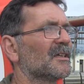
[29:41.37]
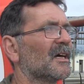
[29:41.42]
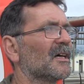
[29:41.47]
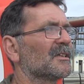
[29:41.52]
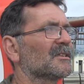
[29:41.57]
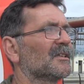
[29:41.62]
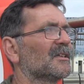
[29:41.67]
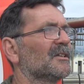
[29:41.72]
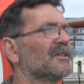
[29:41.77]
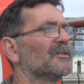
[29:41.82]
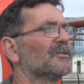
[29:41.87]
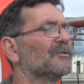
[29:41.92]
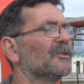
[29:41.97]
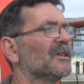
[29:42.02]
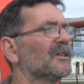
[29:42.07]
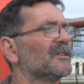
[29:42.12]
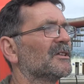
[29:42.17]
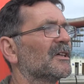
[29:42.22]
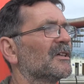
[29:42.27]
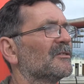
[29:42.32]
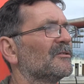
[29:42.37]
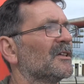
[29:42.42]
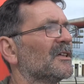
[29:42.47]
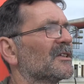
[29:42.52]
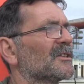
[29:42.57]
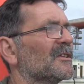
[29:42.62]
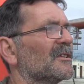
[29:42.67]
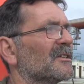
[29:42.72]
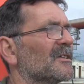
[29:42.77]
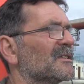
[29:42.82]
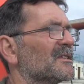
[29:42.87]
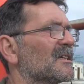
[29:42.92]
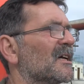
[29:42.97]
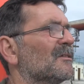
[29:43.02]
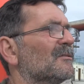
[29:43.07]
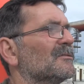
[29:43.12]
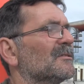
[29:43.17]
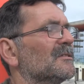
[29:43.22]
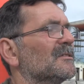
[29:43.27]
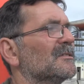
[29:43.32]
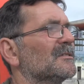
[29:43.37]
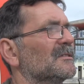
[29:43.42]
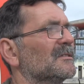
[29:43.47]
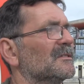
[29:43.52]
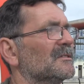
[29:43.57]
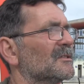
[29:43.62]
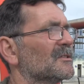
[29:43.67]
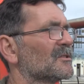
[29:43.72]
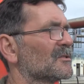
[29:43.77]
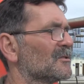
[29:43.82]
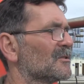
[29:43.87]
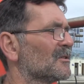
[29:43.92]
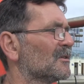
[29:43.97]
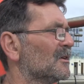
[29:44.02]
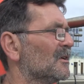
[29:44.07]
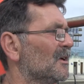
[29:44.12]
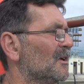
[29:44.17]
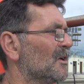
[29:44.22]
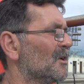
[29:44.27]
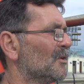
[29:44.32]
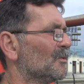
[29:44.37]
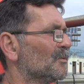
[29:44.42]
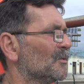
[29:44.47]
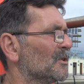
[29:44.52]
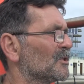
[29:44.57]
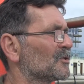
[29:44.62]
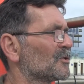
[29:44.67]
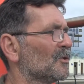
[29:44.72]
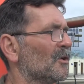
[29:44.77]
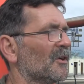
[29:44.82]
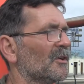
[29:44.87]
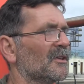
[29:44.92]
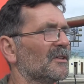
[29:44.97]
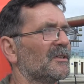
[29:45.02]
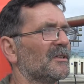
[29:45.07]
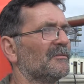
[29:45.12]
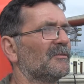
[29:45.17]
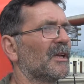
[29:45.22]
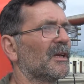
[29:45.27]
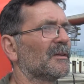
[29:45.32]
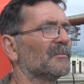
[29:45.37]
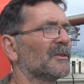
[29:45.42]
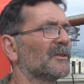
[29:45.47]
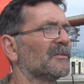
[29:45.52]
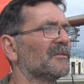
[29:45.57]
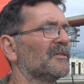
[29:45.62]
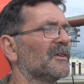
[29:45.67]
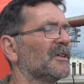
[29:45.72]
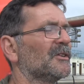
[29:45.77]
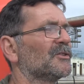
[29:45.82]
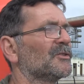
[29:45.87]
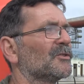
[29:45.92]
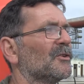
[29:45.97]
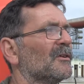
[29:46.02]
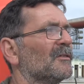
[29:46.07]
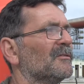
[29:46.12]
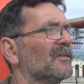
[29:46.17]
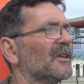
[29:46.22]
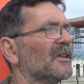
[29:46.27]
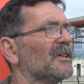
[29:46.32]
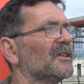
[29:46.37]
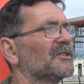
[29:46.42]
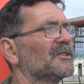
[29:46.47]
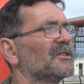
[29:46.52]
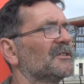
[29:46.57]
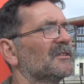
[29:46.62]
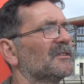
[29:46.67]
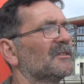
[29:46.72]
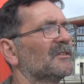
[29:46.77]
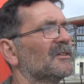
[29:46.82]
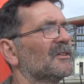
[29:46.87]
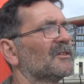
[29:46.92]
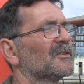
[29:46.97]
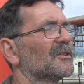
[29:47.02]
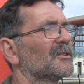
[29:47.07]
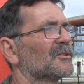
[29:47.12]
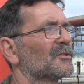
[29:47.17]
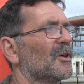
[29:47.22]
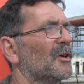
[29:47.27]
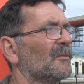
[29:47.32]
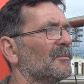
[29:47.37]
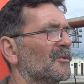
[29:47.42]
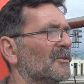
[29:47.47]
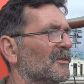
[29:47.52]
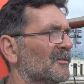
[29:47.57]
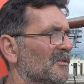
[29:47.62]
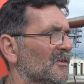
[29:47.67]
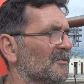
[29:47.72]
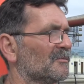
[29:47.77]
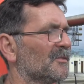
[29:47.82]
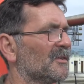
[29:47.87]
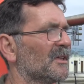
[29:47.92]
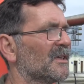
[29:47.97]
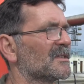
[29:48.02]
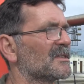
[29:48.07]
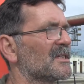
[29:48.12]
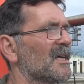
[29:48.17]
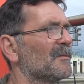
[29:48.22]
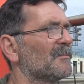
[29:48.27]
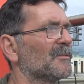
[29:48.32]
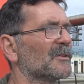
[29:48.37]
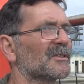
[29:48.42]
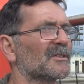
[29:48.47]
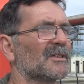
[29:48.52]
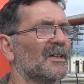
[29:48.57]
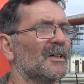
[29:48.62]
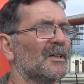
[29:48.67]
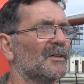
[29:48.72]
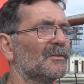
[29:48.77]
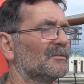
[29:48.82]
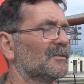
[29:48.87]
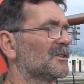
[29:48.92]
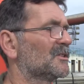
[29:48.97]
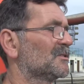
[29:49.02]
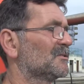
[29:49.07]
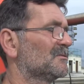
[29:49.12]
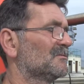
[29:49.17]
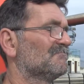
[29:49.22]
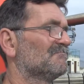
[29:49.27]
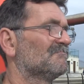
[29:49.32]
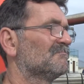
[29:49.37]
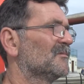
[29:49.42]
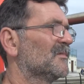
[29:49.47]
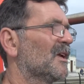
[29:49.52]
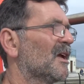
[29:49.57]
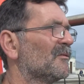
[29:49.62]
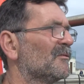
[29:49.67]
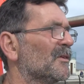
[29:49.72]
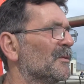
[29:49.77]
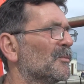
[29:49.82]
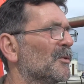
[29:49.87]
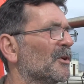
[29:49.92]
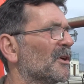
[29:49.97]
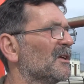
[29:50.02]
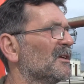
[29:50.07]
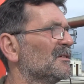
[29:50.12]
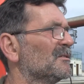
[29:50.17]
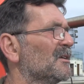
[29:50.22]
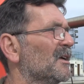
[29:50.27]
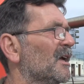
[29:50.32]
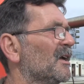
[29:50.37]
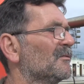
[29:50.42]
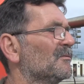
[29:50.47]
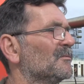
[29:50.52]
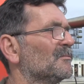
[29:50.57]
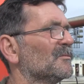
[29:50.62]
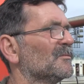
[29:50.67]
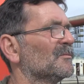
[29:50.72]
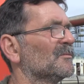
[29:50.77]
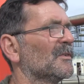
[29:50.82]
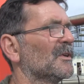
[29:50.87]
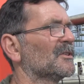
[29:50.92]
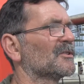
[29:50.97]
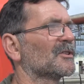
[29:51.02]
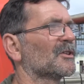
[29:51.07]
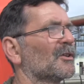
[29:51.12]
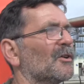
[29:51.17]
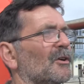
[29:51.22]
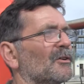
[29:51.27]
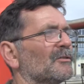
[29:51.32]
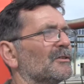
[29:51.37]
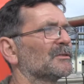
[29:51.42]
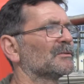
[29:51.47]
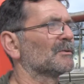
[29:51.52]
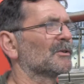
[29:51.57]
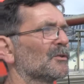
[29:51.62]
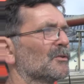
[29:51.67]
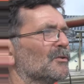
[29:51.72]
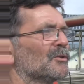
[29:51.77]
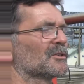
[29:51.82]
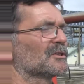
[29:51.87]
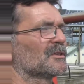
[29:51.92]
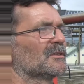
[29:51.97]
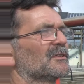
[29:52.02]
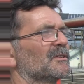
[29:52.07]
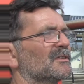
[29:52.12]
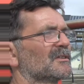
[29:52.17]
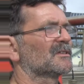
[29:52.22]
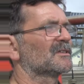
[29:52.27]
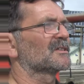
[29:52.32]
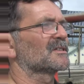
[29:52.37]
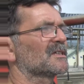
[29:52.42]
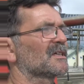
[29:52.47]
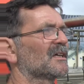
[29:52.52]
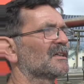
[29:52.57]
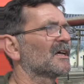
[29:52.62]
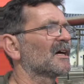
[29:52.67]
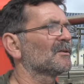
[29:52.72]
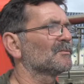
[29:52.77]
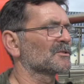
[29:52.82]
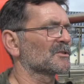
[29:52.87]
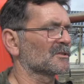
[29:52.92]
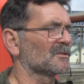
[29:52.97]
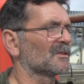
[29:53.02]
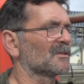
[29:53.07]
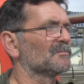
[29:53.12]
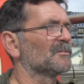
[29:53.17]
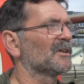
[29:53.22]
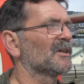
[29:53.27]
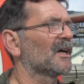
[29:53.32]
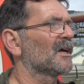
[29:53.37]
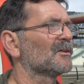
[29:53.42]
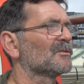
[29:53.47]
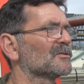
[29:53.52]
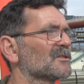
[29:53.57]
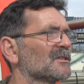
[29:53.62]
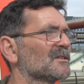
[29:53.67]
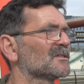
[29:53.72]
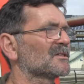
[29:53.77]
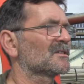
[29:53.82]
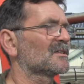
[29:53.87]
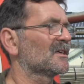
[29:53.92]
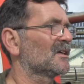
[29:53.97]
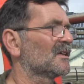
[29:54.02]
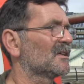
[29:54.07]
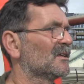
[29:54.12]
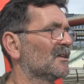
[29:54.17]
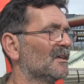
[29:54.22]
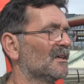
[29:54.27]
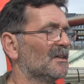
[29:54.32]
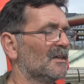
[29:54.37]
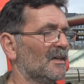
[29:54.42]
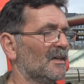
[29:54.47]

to actually the regeneration of the town. So we saw the development of East Shore Village on the top of the Vein Tempest, which everybody, even as the collieries were closing, they said that was going to be a housing estate.